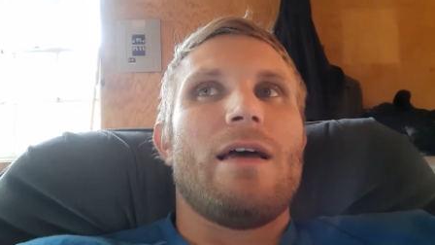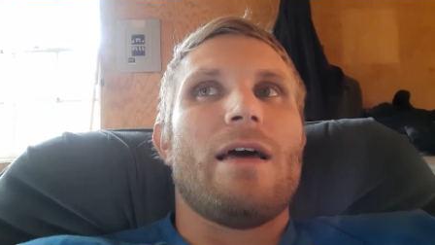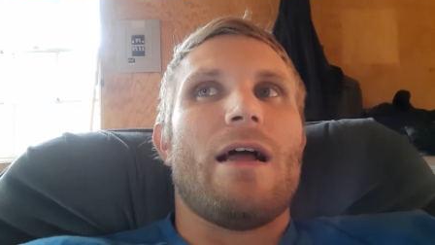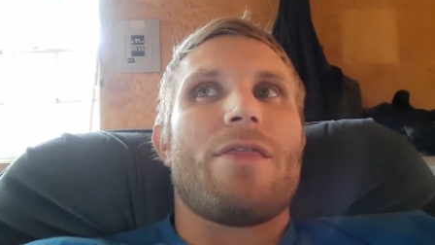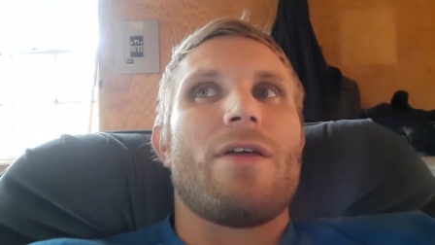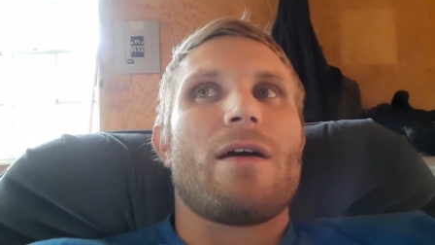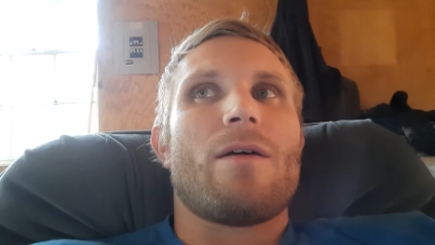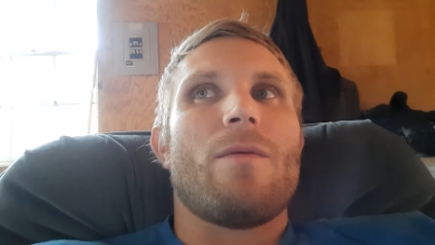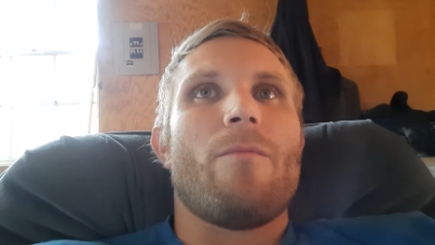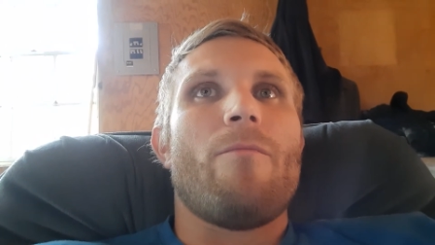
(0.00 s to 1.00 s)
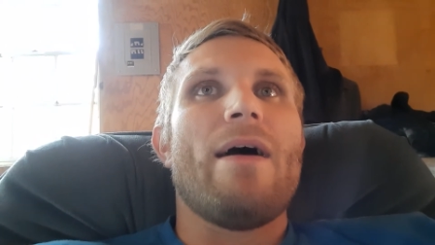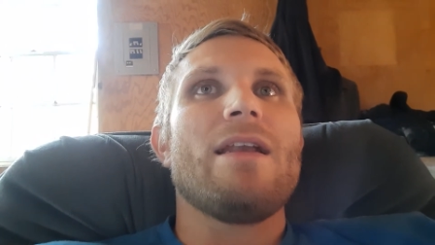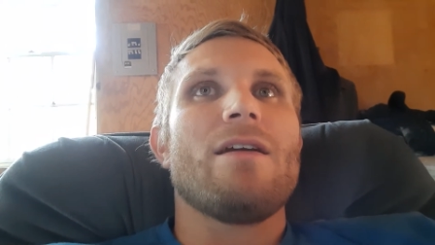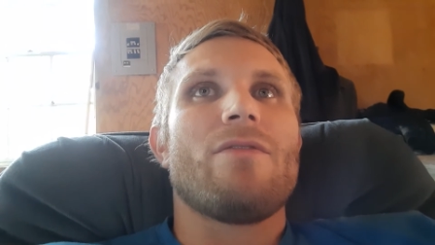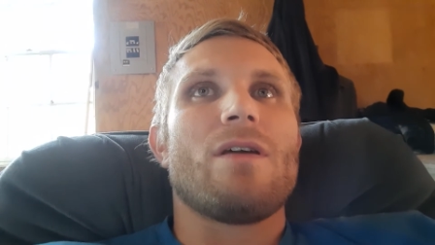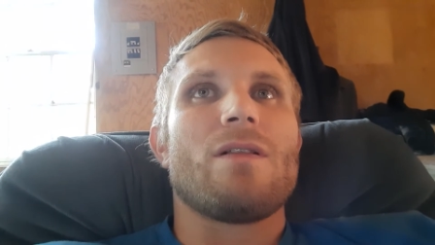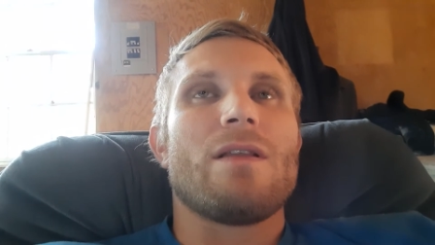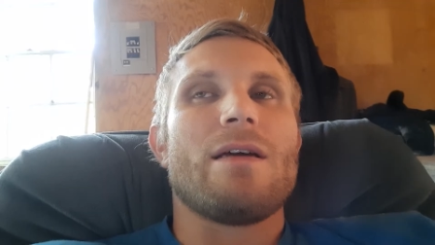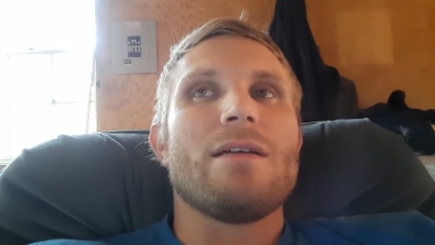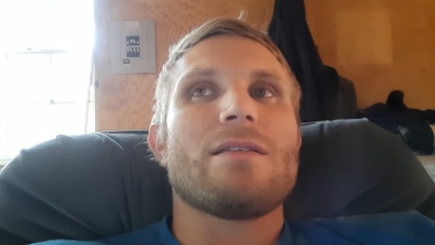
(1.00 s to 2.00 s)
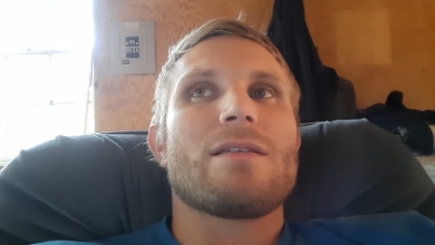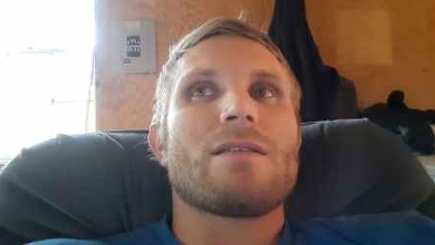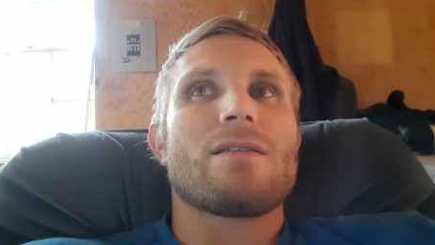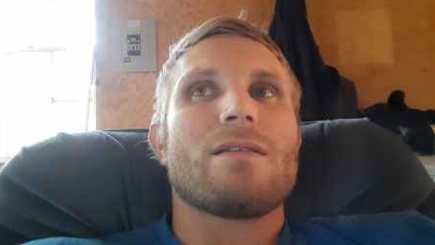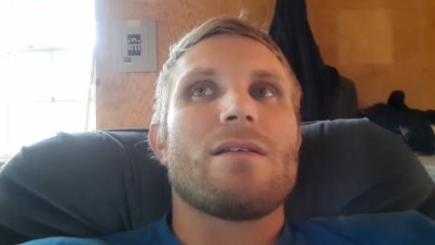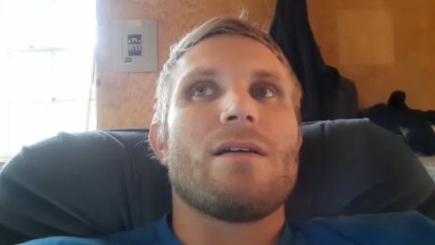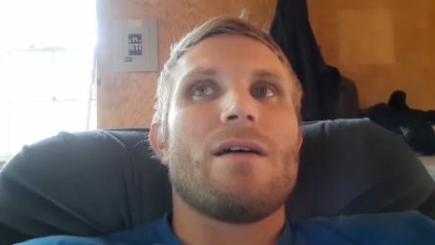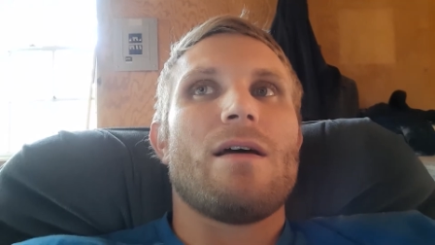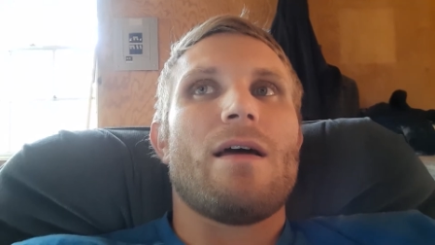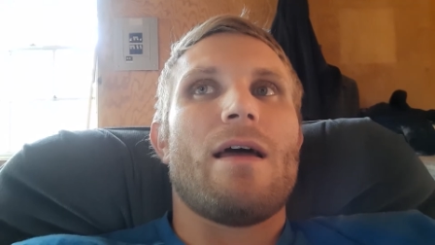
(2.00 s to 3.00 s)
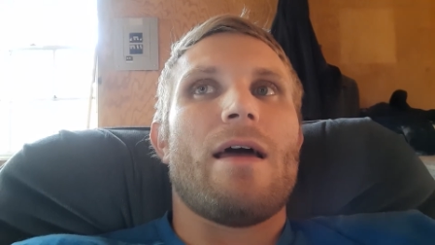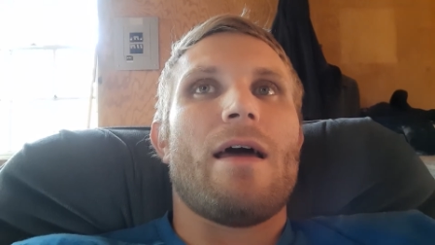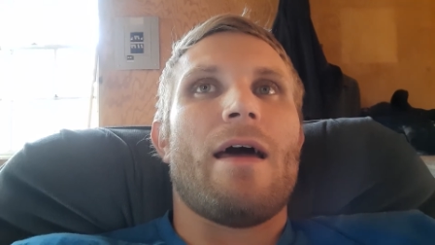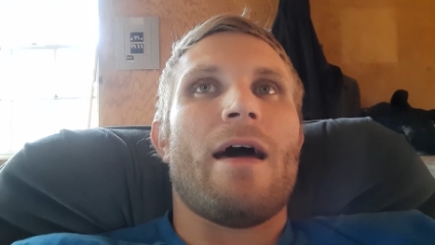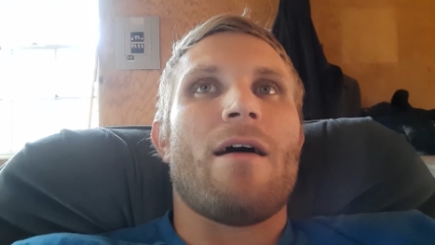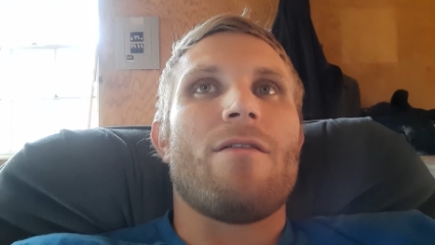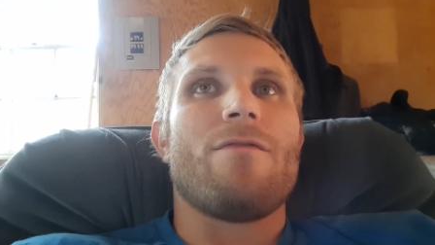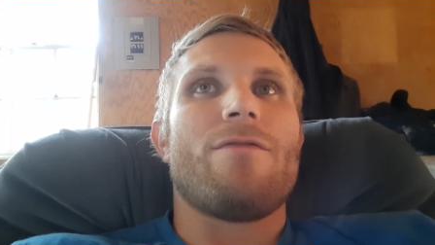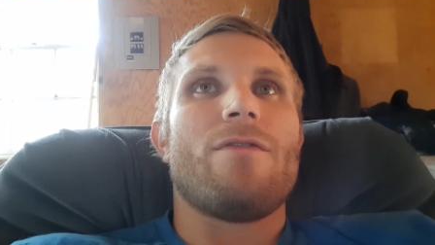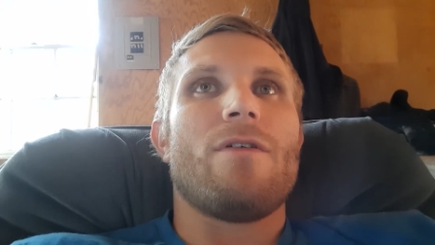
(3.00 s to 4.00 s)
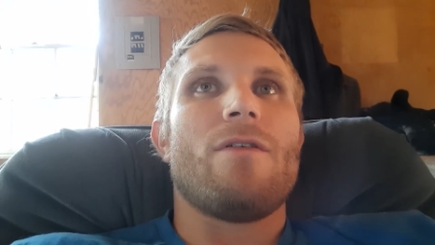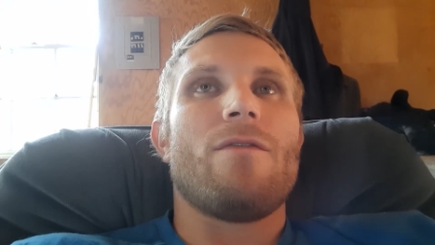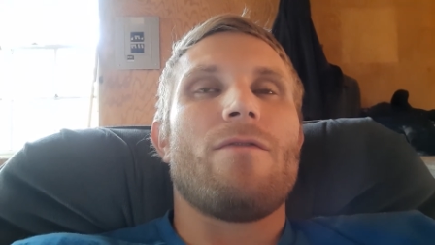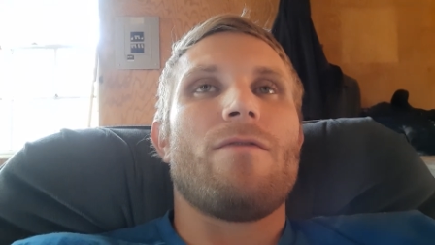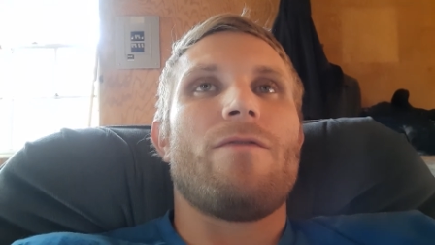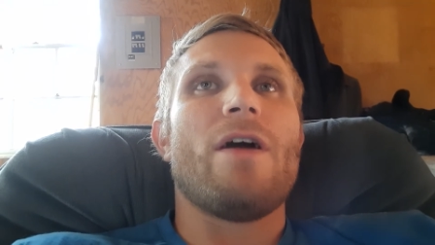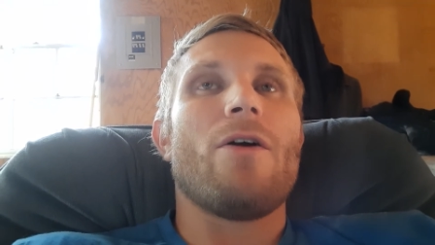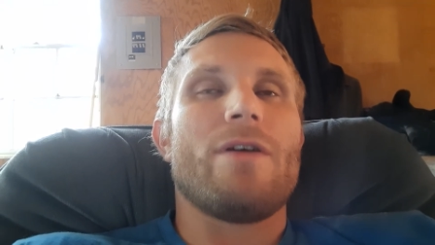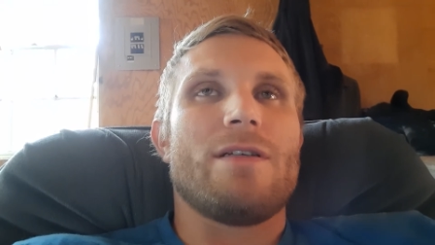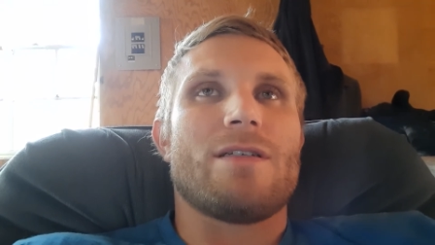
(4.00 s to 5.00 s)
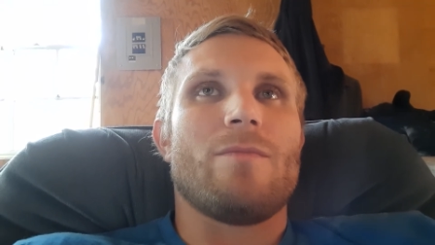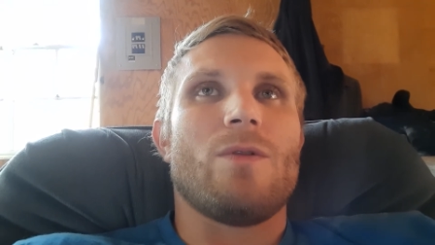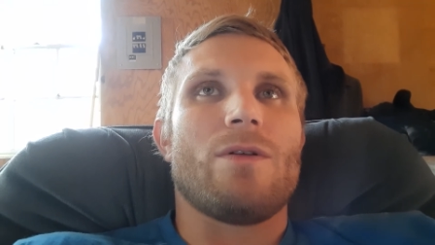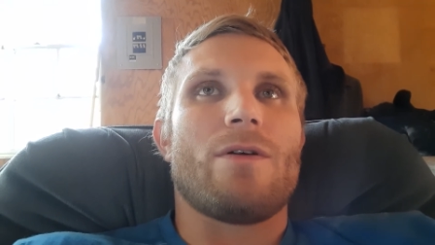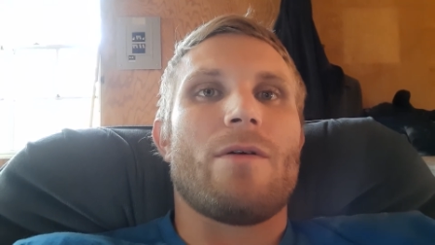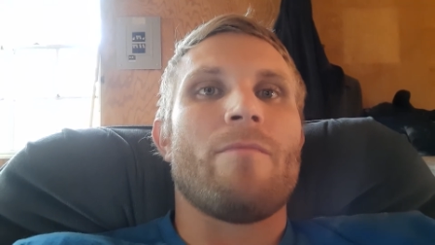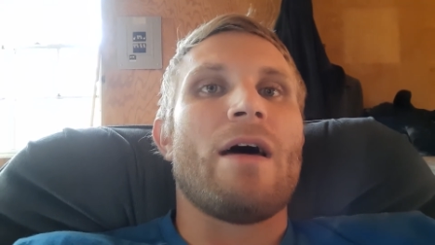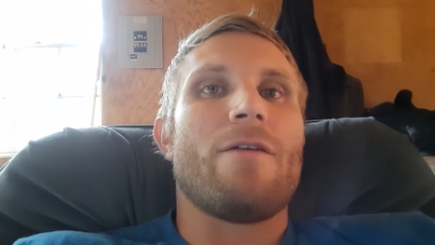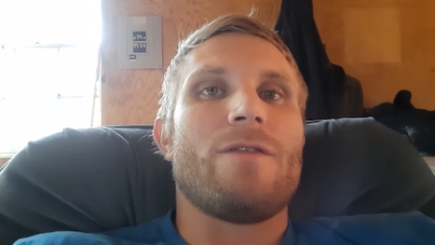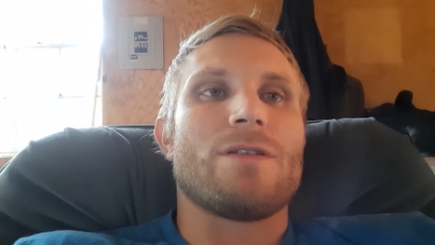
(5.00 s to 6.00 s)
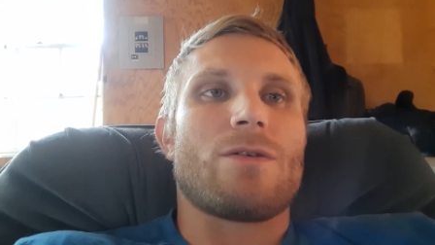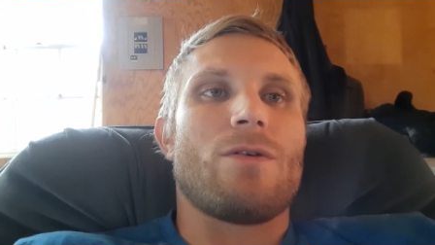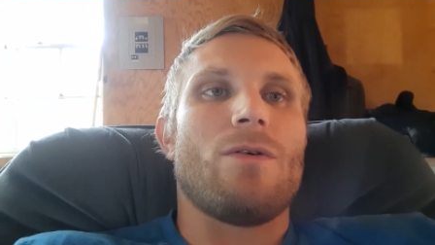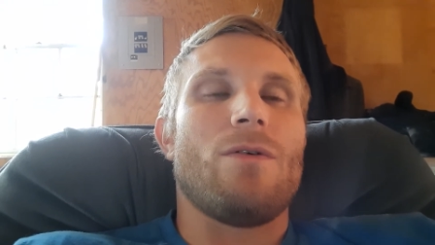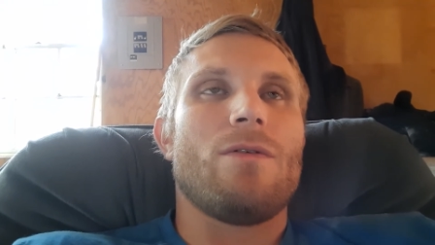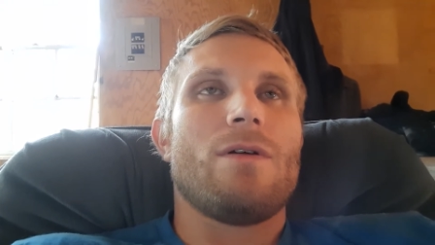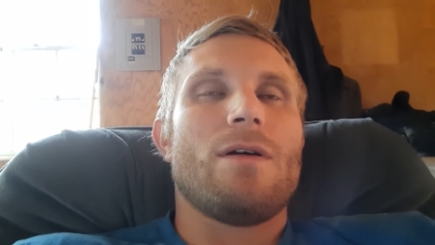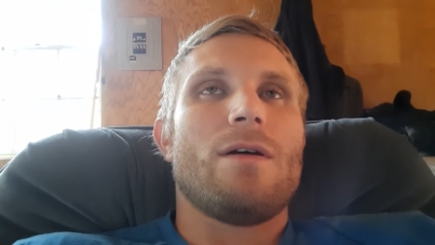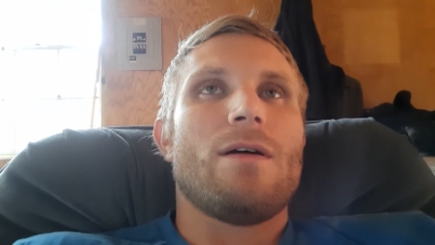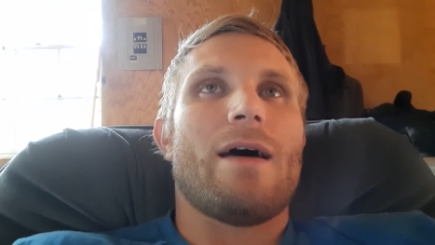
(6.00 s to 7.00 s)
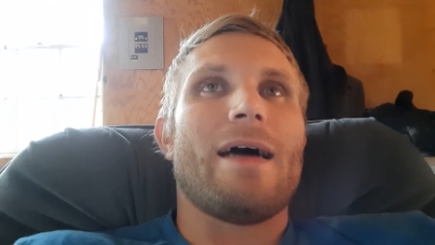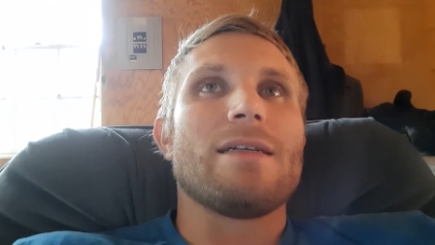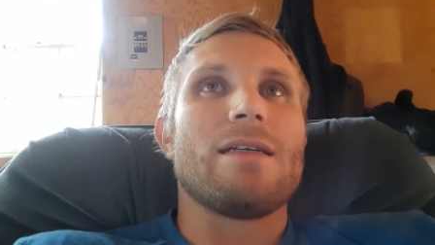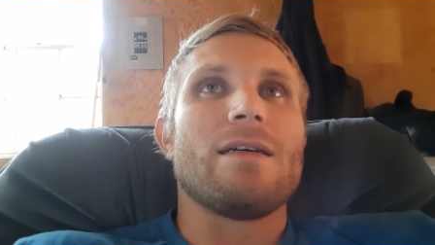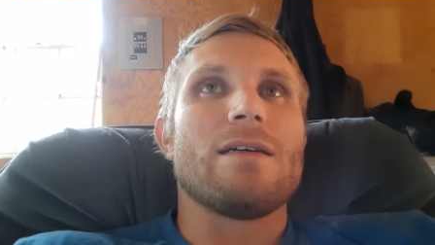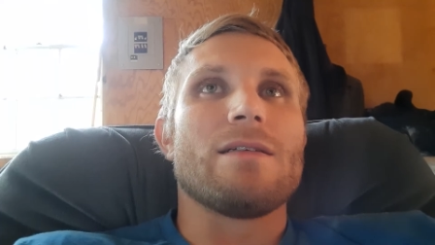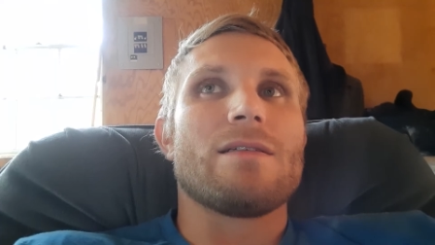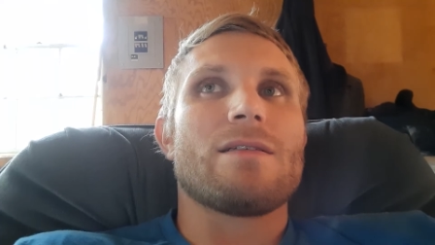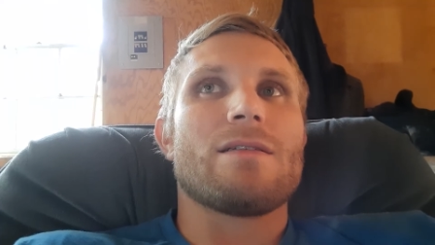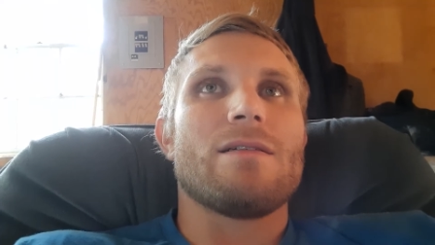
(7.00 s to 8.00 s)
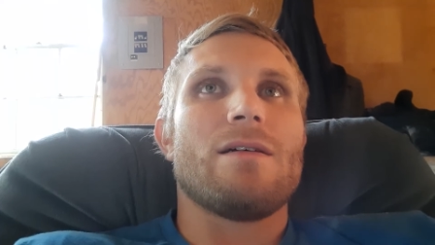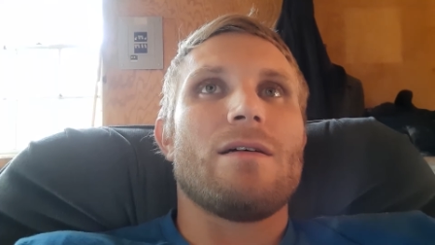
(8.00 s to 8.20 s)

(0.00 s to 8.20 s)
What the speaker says: And I think many of the elites have very similar metaphysical ideas